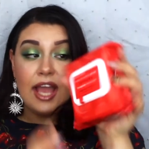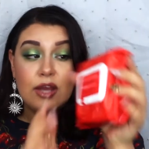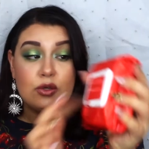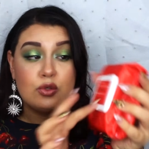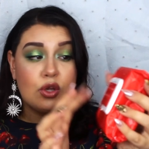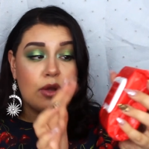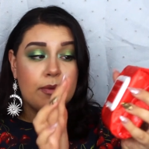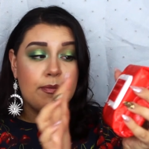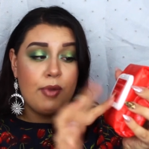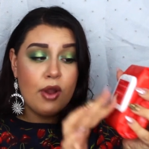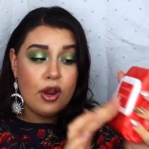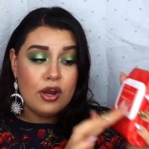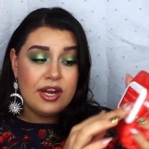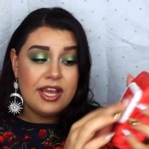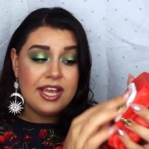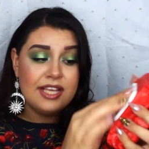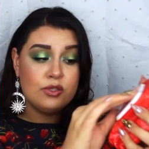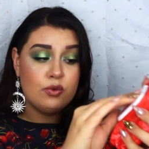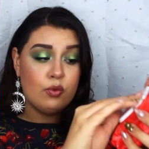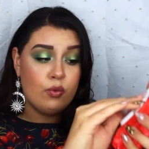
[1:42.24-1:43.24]
actual
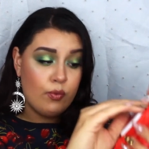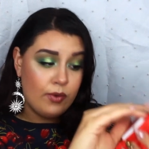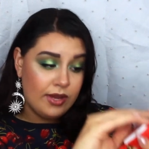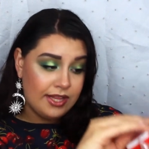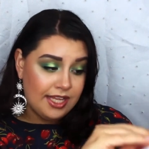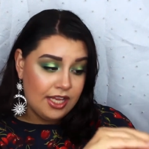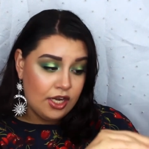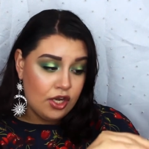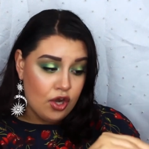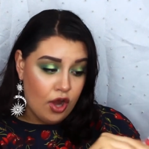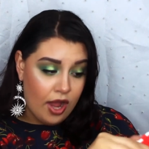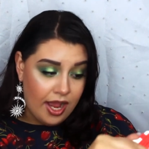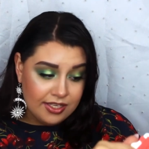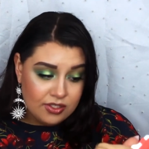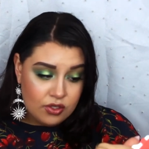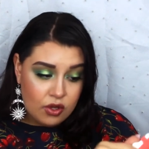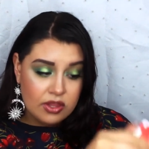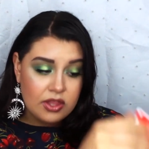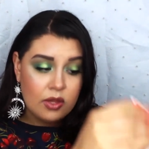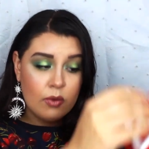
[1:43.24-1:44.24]
component is really
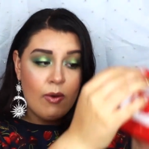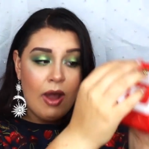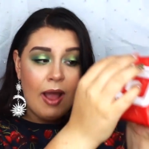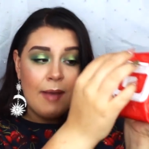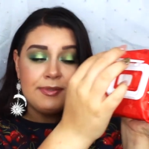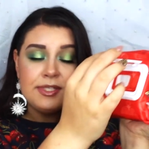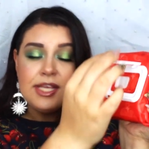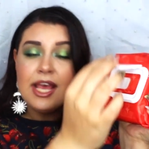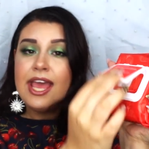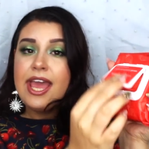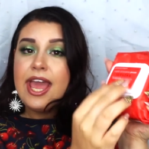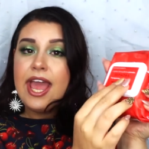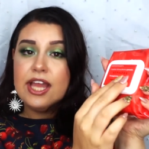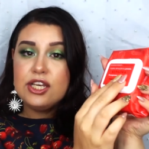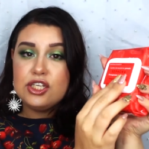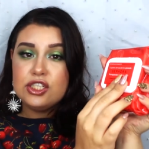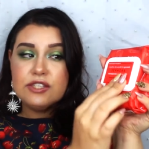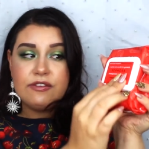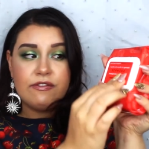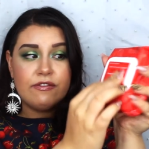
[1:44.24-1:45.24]
nice on the wipes.
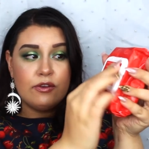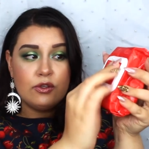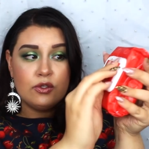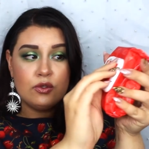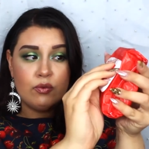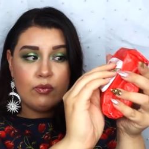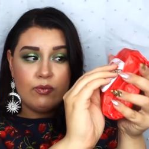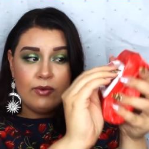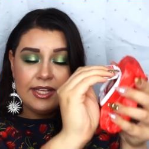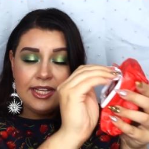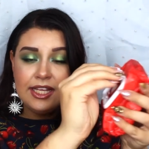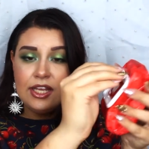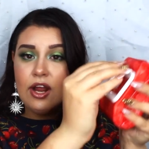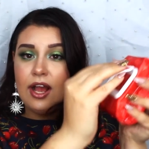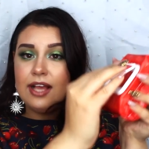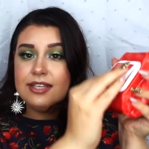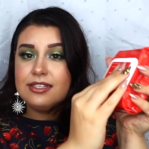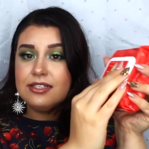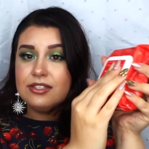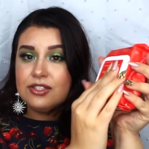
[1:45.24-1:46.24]
It just feels really
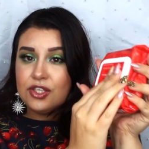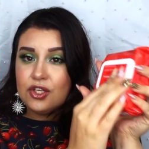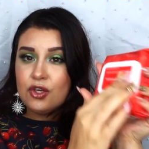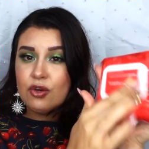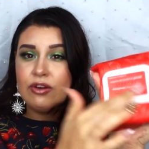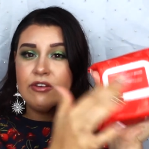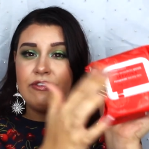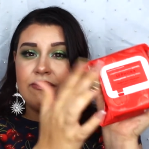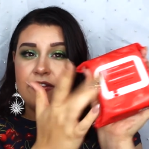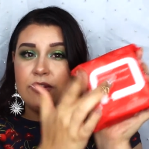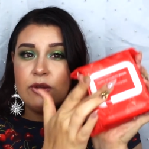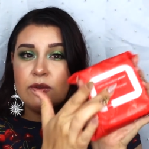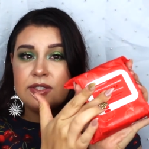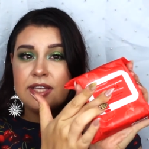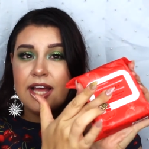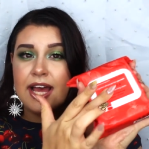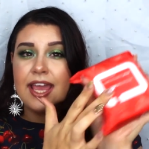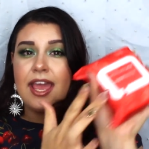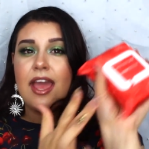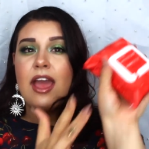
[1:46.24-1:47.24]
nice and secure and feels
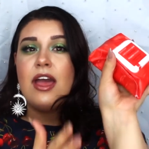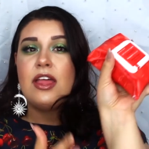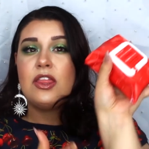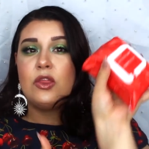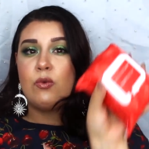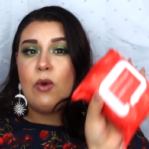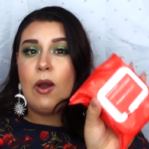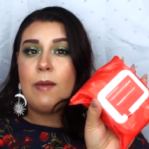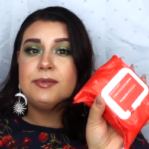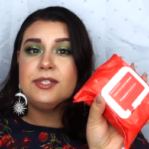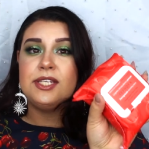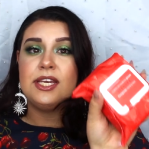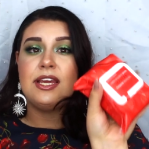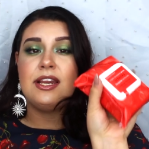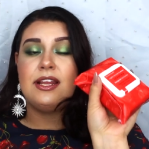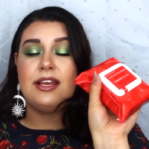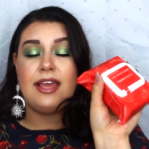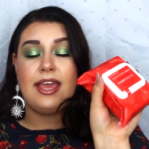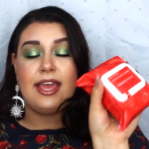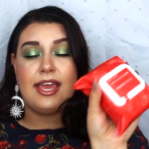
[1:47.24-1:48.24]
like the wipes are
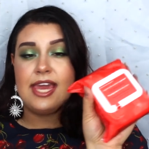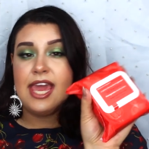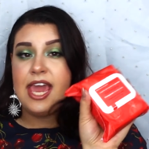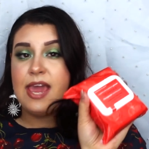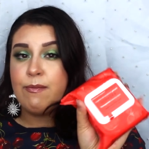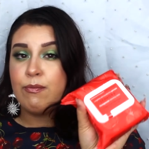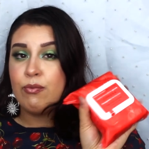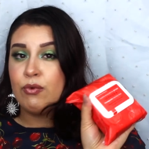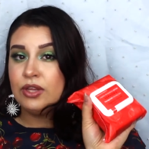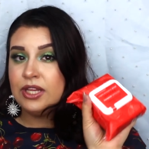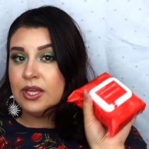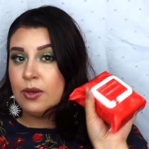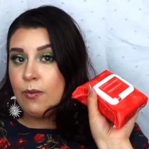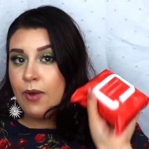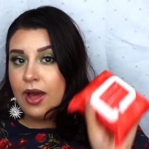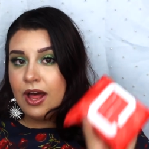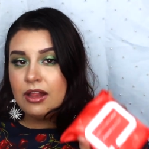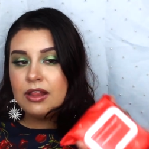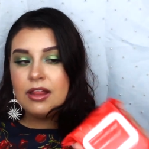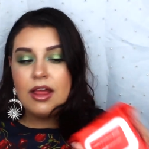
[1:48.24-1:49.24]
gonna keep really
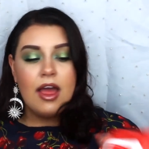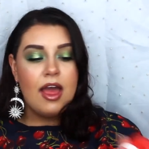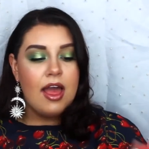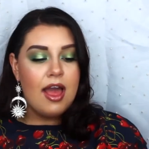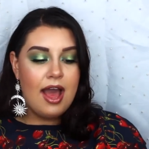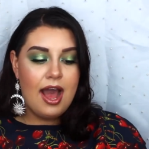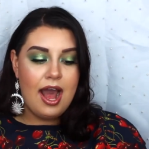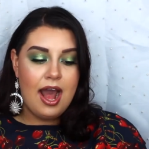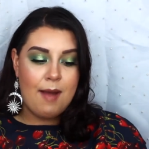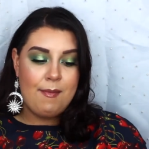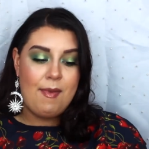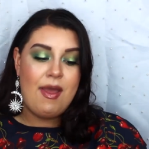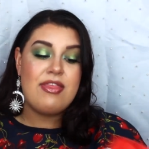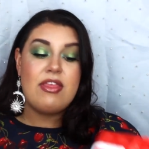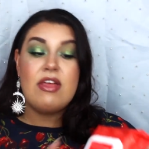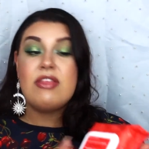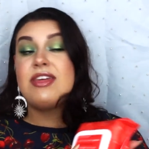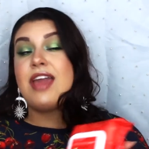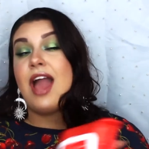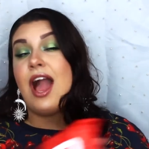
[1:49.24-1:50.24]
well. And
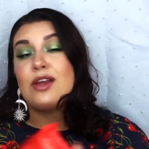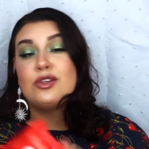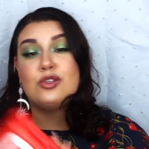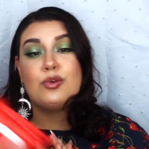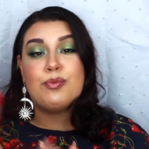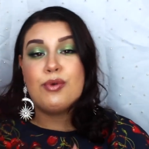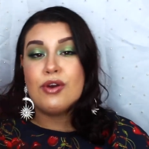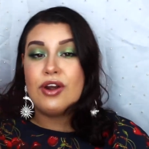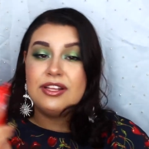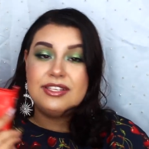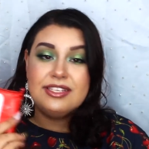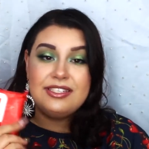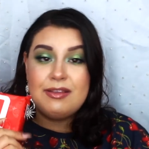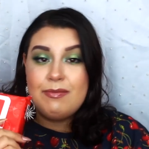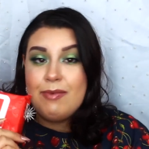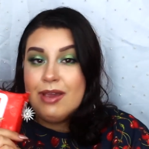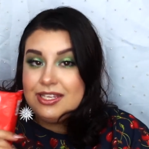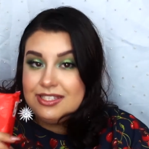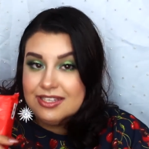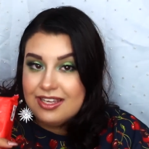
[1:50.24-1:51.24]
then the actual product is
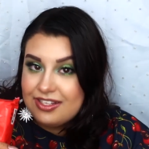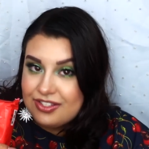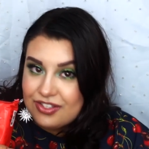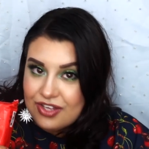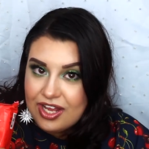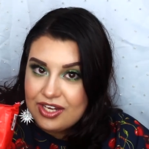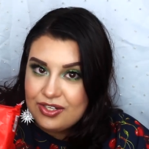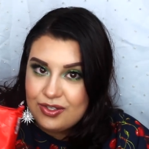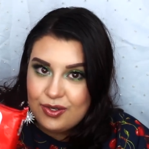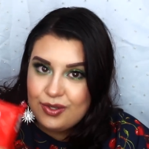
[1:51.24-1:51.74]
amazing inside